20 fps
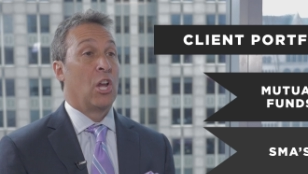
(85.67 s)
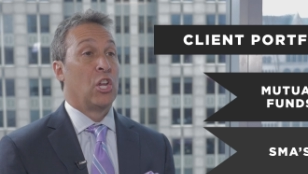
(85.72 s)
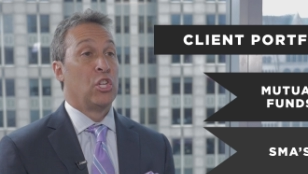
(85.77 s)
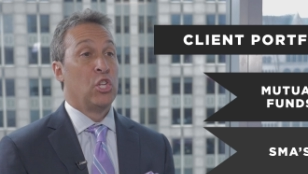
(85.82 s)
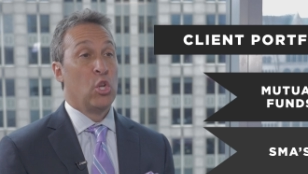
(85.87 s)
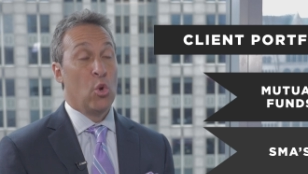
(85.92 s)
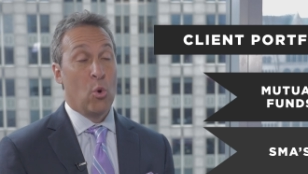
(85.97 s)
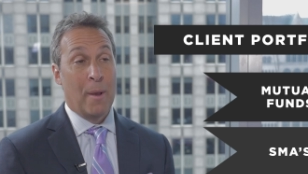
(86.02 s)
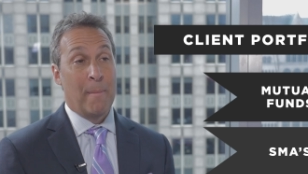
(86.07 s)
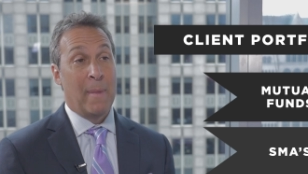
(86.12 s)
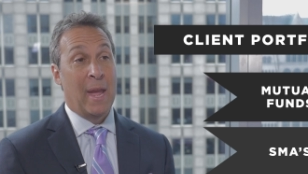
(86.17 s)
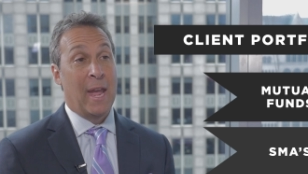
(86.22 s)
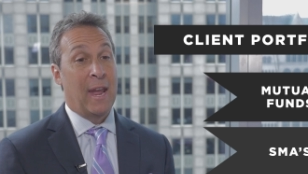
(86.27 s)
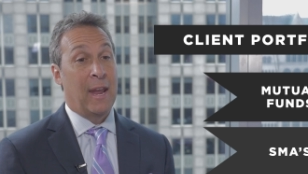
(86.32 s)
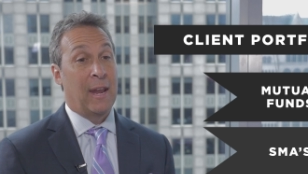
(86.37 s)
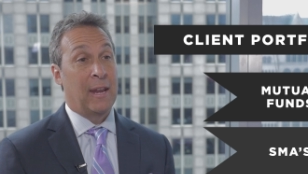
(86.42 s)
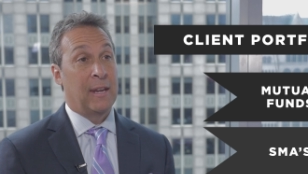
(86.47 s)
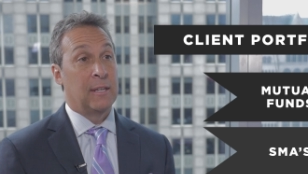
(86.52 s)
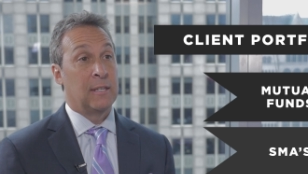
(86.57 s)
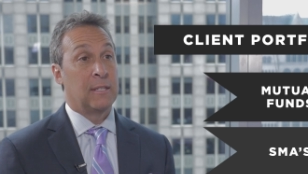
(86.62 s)

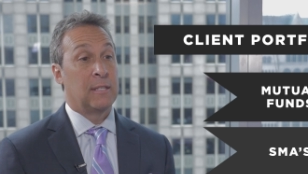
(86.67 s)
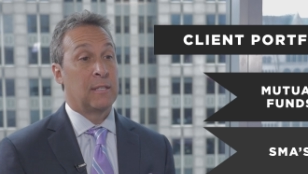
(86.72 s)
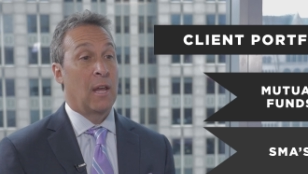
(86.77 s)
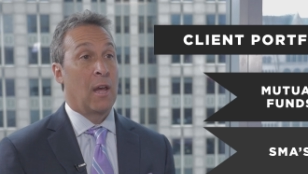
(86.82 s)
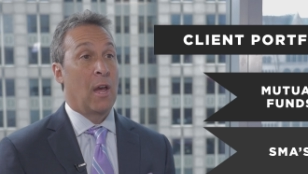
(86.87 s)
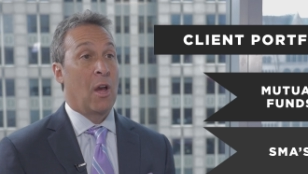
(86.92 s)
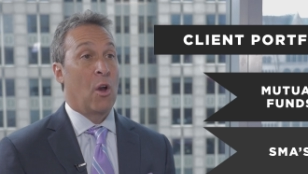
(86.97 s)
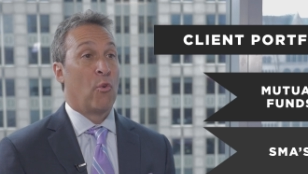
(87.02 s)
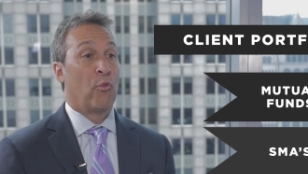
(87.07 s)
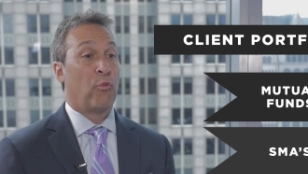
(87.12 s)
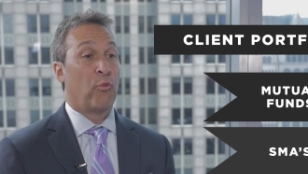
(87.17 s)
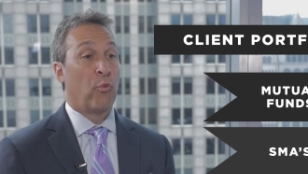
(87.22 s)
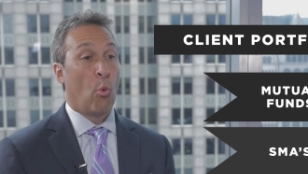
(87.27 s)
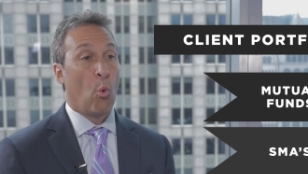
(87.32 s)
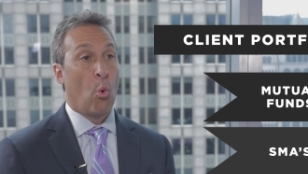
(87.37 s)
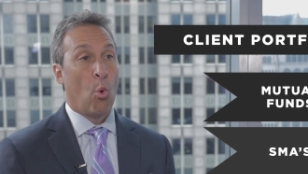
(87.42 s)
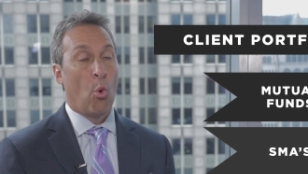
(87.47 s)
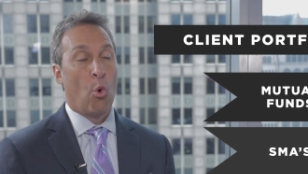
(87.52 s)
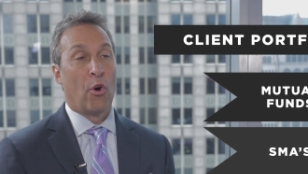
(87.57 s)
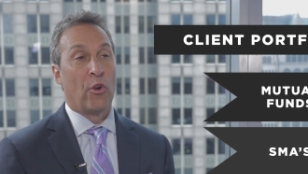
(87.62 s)
UMAs,
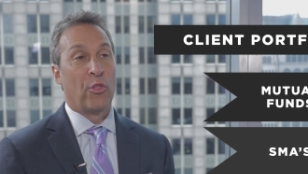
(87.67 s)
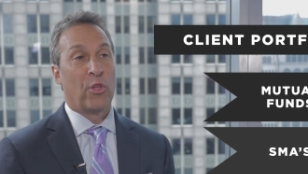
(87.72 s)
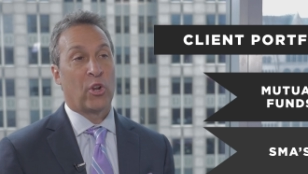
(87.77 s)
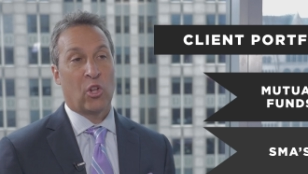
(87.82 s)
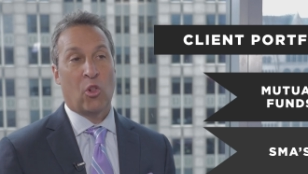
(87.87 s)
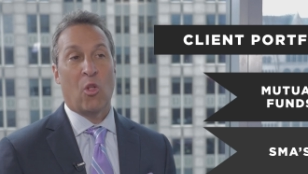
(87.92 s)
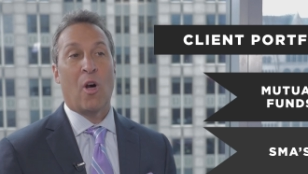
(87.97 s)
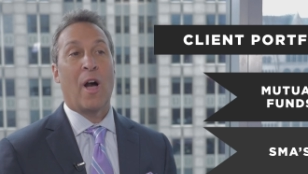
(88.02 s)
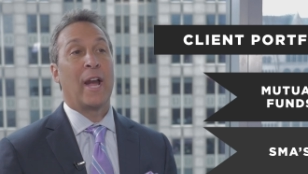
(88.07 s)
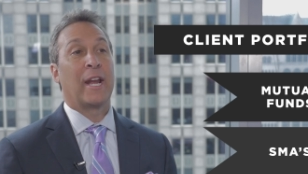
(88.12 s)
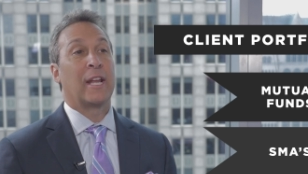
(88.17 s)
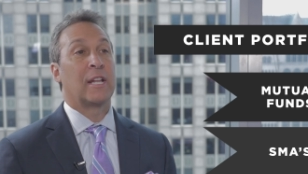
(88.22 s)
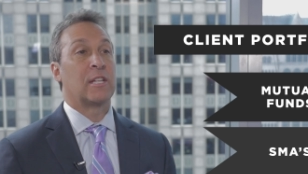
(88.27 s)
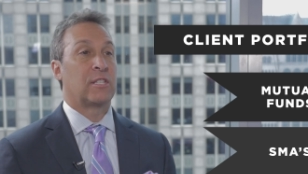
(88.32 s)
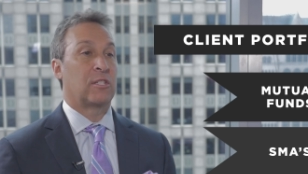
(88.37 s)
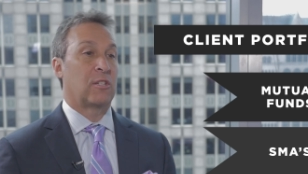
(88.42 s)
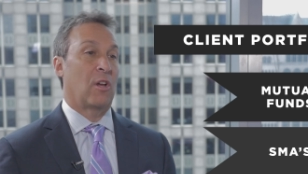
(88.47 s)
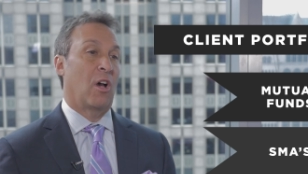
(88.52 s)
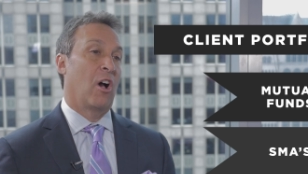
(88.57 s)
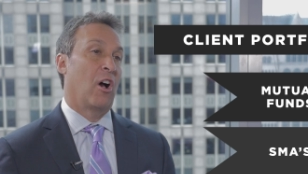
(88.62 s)
for the
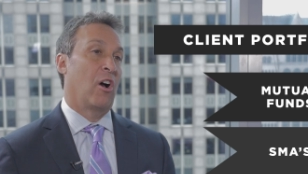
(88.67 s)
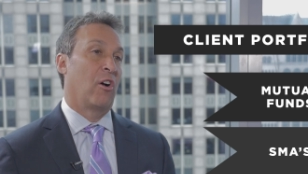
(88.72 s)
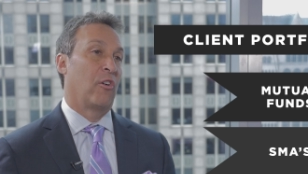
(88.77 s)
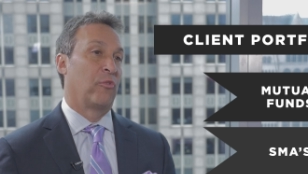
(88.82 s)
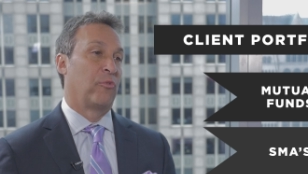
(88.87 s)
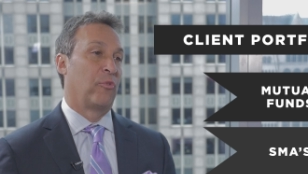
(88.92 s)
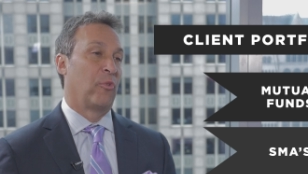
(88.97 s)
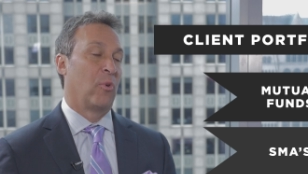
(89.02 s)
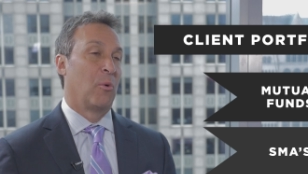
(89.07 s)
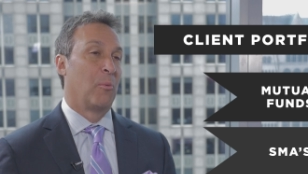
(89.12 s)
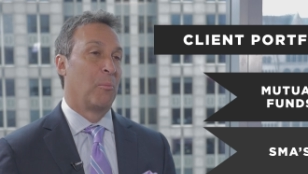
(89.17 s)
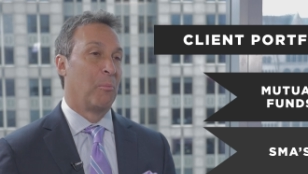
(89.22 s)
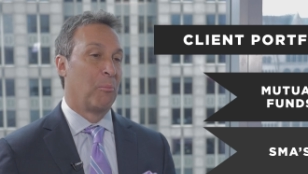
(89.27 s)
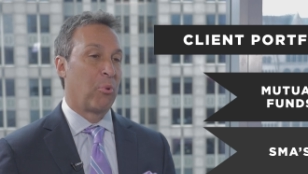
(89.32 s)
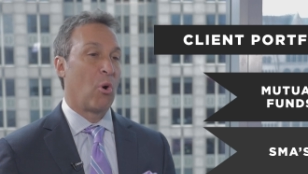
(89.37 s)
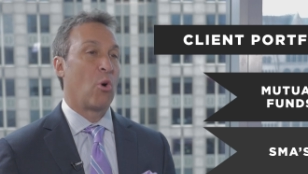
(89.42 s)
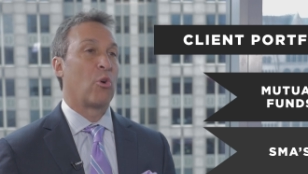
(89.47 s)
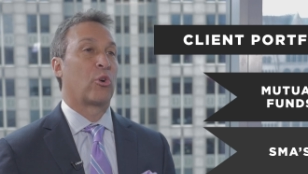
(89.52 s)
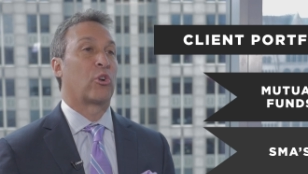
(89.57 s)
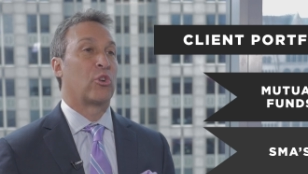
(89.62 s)
clients of
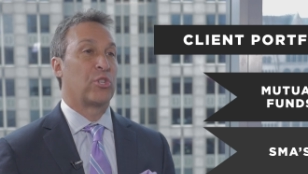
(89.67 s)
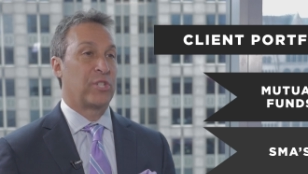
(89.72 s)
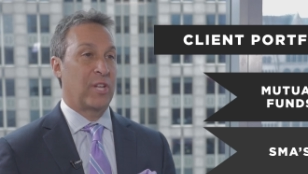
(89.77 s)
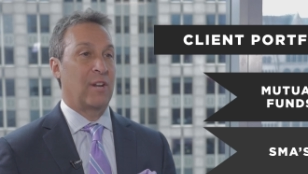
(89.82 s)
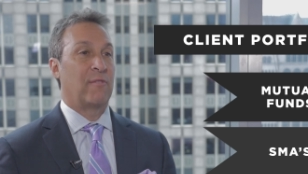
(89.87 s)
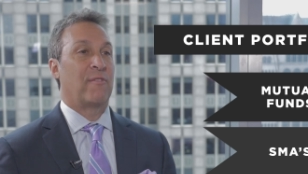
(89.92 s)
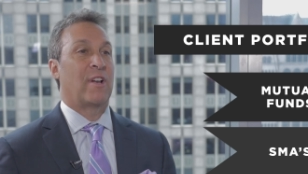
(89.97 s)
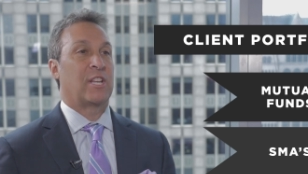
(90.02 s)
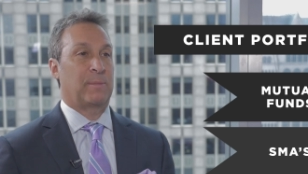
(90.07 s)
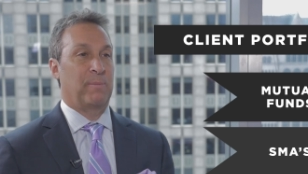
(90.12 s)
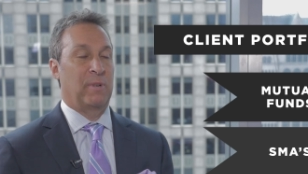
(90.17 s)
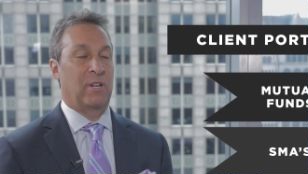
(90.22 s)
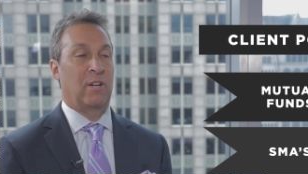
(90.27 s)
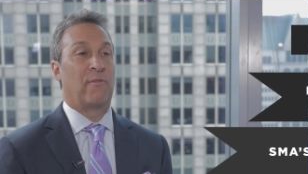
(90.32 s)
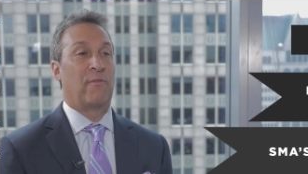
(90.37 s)
brokers and investment